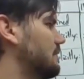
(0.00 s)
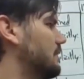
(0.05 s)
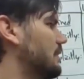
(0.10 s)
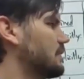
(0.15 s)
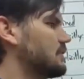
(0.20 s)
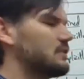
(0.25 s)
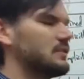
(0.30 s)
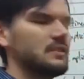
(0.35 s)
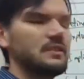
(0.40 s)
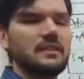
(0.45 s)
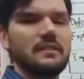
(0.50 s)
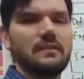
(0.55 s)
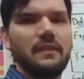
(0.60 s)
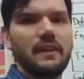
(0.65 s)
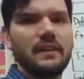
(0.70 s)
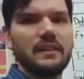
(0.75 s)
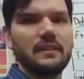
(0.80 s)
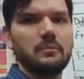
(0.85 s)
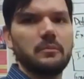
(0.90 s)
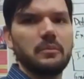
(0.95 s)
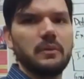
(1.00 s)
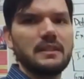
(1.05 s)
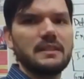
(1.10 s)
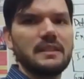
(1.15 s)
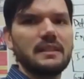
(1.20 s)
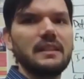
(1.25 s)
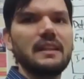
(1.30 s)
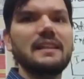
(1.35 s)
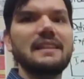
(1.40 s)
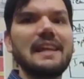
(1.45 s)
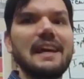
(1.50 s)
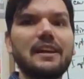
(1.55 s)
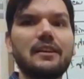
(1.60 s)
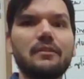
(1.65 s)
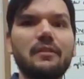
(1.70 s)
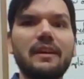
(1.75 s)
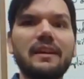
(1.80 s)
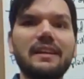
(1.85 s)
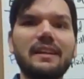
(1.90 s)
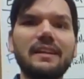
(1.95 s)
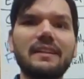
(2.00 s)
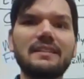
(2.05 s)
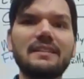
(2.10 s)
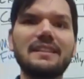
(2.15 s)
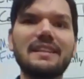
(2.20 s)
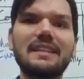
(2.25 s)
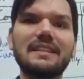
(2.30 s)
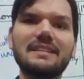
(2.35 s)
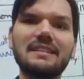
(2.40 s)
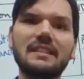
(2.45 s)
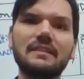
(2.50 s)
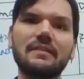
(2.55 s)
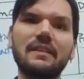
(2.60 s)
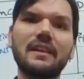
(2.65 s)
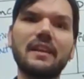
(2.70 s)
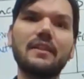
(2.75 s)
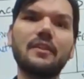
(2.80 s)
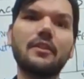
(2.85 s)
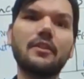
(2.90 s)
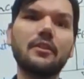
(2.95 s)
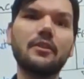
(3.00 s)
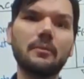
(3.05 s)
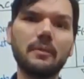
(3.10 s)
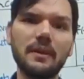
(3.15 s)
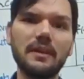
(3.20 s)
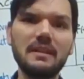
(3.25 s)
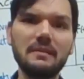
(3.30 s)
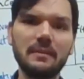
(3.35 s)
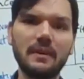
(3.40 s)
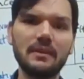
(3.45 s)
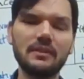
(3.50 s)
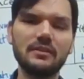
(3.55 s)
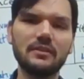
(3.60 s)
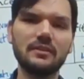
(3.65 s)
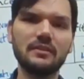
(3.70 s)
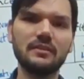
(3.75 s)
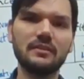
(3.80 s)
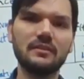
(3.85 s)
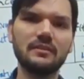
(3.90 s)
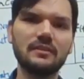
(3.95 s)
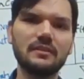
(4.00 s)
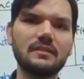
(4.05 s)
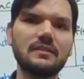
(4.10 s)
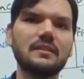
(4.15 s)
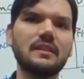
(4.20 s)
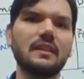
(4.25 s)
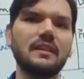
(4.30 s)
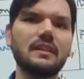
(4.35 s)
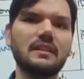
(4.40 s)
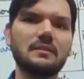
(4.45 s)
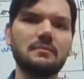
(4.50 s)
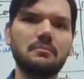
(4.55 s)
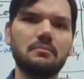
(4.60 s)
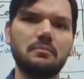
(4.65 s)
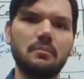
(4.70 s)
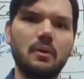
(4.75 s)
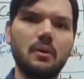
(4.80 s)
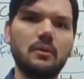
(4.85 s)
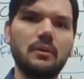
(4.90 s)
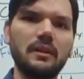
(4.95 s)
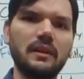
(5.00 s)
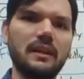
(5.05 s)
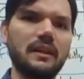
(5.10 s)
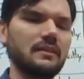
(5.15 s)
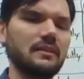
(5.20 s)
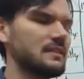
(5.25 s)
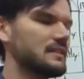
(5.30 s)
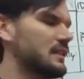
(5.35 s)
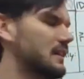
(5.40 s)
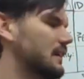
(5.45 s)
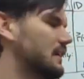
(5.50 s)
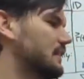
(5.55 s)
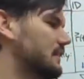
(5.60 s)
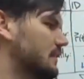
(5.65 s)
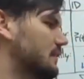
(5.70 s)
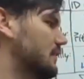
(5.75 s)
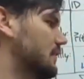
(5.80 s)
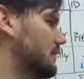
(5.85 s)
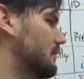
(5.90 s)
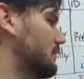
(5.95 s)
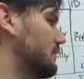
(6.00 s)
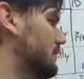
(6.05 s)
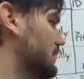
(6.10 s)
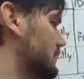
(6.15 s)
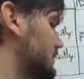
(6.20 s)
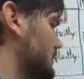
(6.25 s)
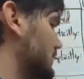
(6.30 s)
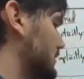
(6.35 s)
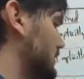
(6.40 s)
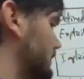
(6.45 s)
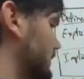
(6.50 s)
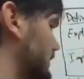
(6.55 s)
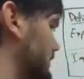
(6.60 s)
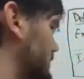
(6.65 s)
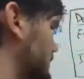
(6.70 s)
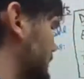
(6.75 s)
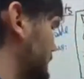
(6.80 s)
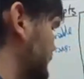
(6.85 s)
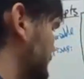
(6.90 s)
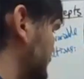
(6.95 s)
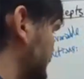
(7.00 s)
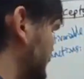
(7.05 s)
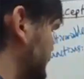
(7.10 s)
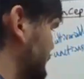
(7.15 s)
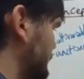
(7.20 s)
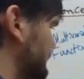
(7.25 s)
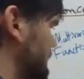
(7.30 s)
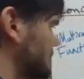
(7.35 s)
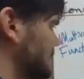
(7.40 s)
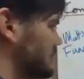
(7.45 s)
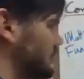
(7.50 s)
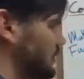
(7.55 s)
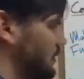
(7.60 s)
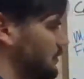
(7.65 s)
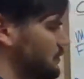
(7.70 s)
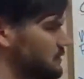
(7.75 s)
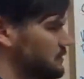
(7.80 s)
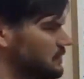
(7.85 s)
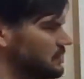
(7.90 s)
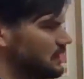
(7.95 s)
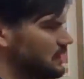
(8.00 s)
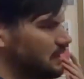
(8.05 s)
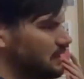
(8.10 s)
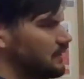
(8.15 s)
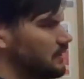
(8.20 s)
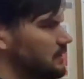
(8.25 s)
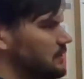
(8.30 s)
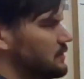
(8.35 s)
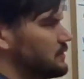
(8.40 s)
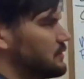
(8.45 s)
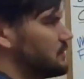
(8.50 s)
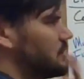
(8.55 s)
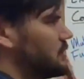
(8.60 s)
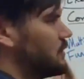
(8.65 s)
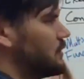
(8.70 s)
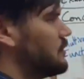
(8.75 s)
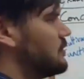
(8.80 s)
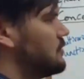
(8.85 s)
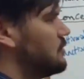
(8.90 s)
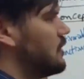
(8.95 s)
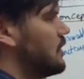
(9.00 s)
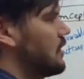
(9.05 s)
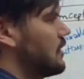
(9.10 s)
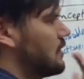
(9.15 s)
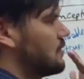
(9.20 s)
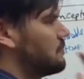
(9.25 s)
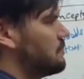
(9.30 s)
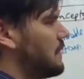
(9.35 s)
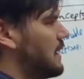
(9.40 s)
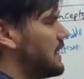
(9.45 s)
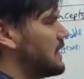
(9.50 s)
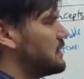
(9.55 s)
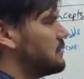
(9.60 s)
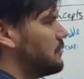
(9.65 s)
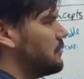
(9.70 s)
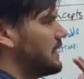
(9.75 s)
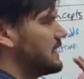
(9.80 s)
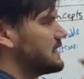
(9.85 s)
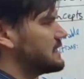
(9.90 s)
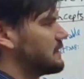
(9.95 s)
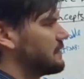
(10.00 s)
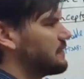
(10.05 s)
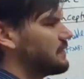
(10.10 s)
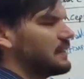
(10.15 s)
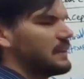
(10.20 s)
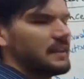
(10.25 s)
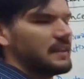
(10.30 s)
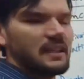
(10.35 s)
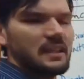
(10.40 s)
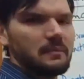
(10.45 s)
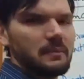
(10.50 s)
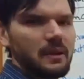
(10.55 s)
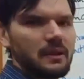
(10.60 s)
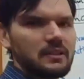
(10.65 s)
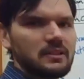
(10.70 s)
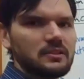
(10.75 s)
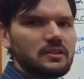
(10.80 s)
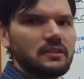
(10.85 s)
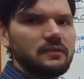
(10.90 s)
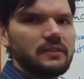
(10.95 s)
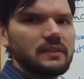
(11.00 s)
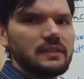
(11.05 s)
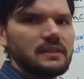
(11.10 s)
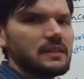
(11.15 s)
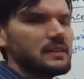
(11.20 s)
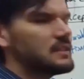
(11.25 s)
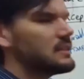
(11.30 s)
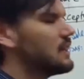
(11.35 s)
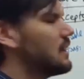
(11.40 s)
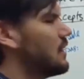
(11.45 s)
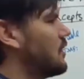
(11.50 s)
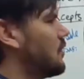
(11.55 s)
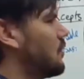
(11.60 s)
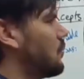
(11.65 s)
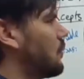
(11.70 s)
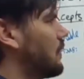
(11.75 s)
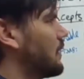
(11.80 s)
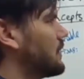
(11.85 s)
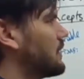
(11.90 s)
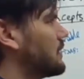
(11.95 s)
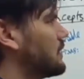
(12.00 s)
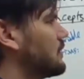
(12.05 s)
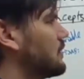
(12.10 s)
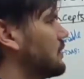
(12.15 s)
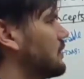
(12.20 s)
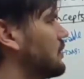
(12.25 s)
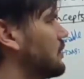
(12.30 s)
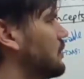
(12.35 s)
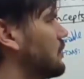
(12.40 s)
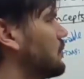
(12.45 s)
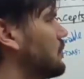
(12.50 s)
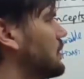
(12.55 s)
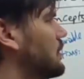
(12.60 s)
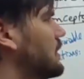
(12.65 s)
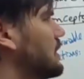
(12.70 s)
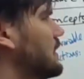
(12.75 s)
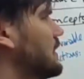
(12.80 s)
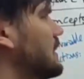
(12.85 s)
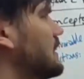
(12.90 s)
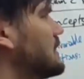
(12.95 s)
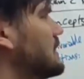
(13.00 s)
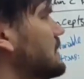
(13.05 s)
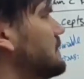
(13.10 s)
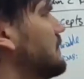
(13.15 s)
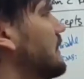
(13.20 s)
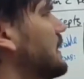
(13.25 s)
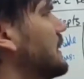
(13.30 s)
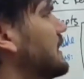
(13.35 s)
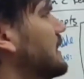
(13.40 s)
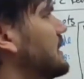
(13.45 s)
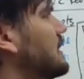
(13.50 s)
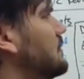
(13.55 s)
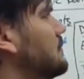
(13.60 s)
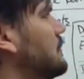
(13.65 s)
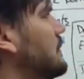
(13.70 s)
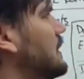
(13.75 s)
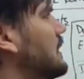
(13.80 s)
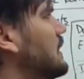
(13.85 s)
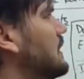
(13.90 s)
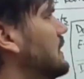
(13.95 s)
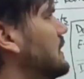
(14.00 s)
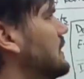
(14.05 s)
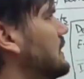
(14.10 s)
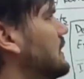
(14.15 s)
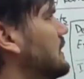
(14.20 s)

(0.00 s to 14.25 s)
the function is defined implicitly, that gradient is living in 3 dimensions and is poking outside of the surface. So, 2 main ways of thinking about surfaces, whether we're defining them